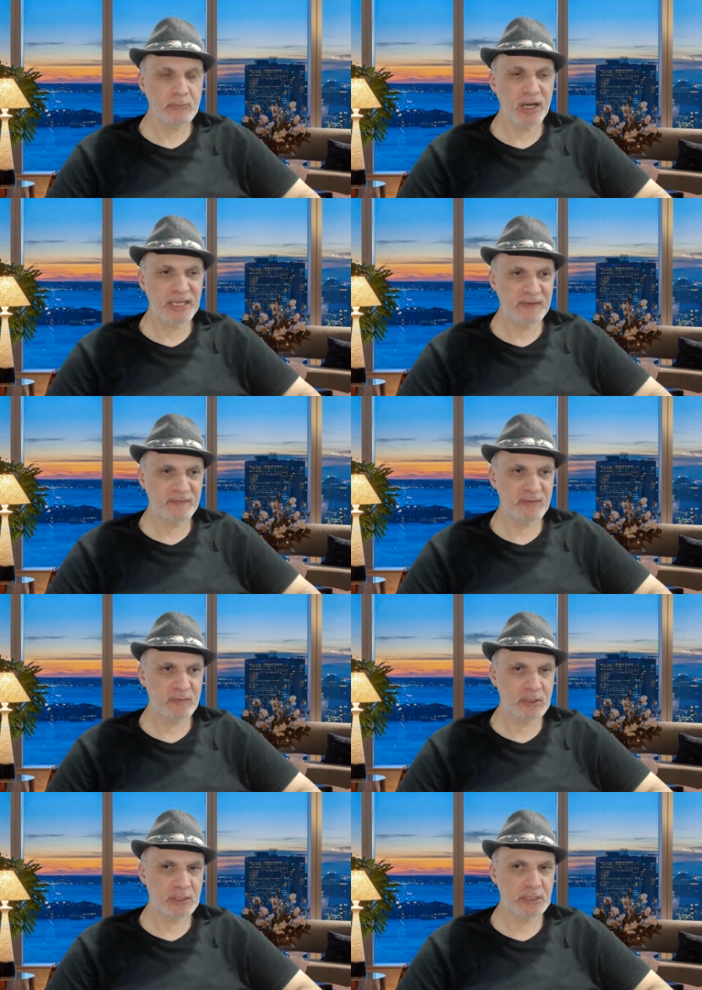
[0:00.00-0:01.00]
Hi,
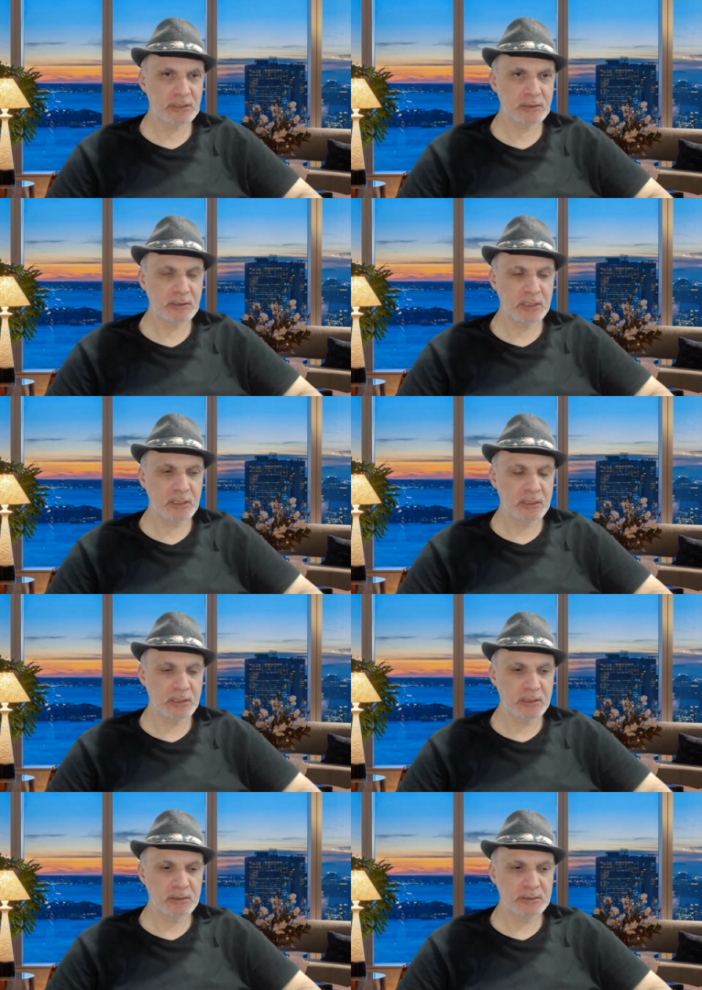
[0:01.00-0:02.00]
everyone.
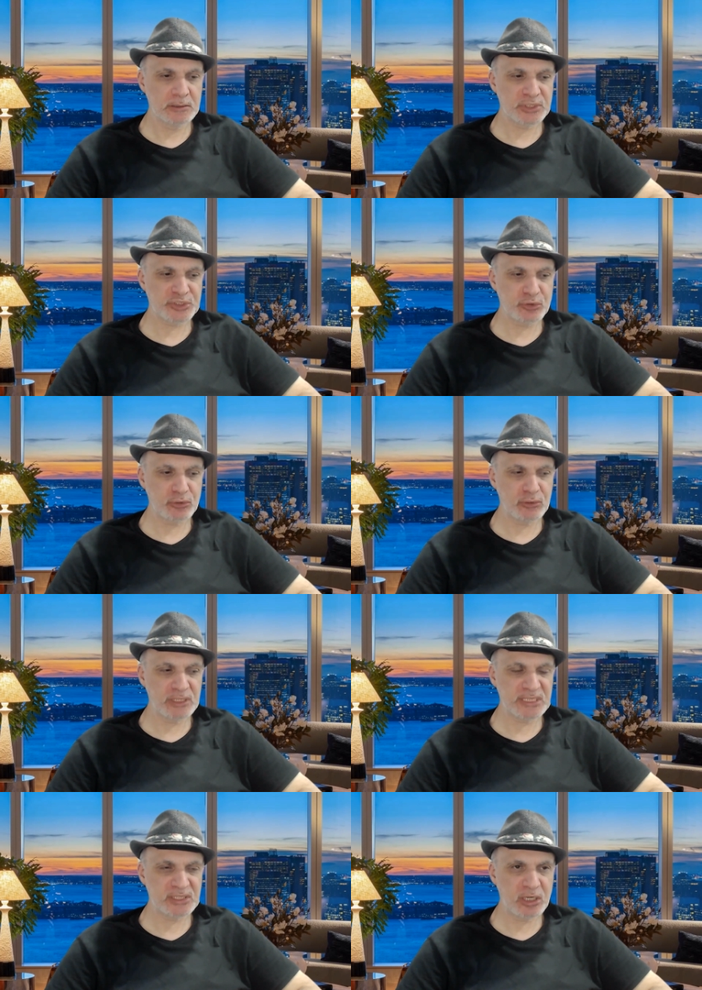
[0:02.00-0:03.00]
So
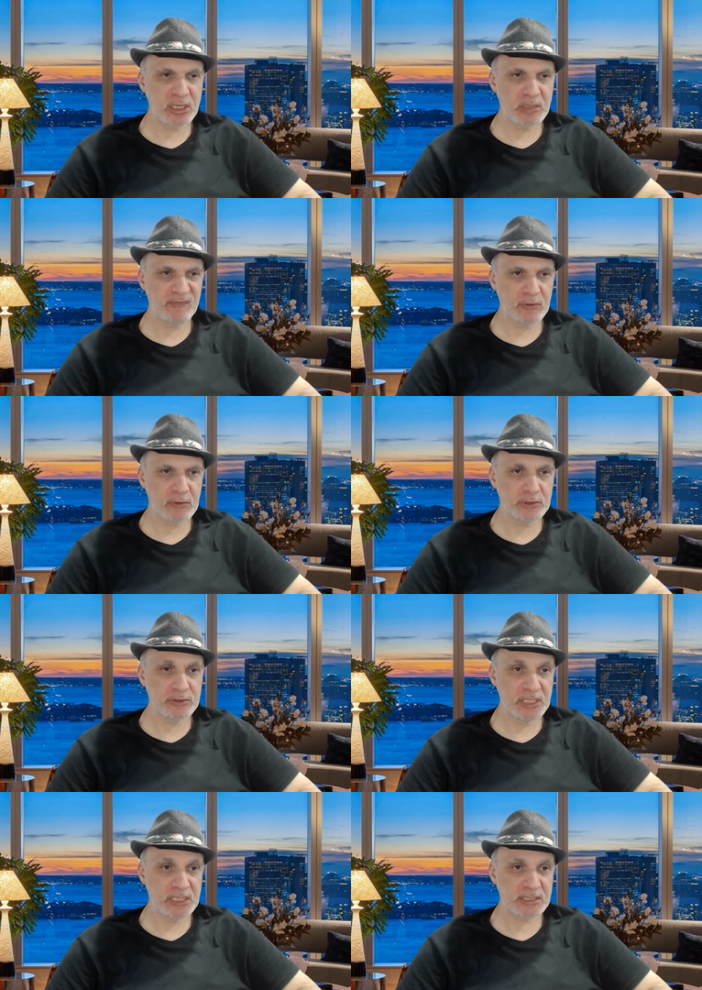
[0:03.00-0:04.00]
it's time for
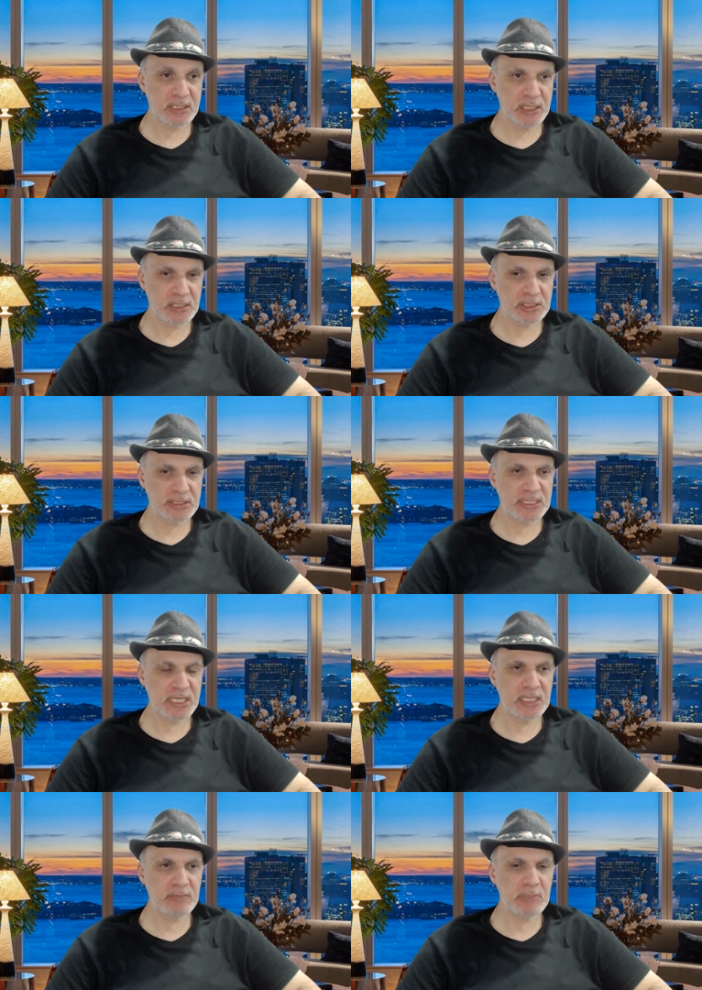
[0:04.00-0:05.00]
today's connections
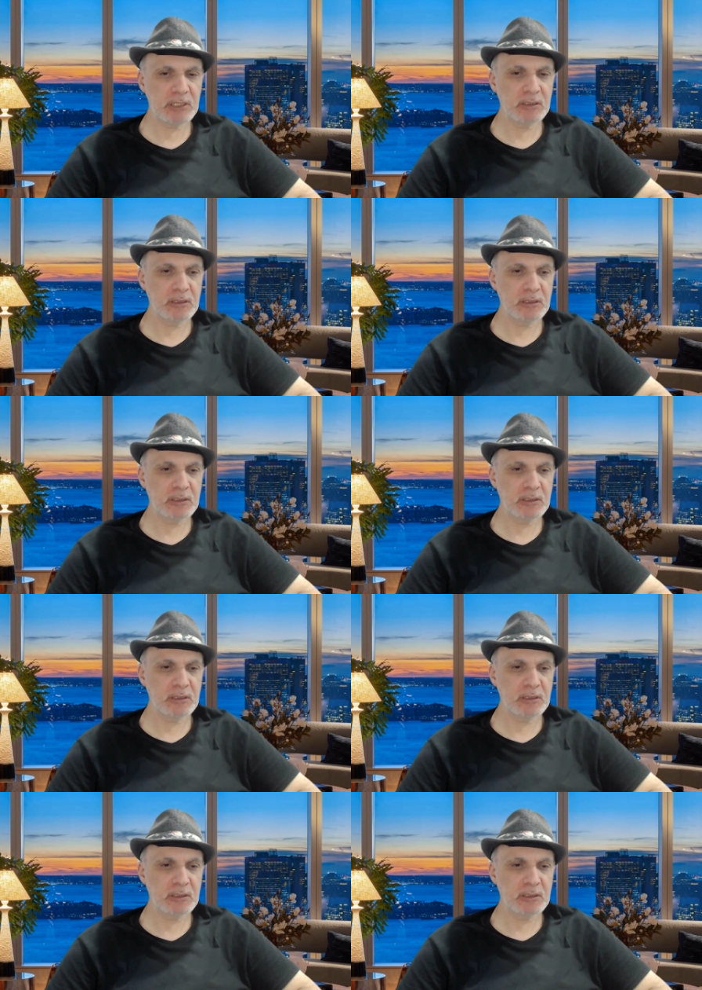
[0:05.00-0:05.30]
game.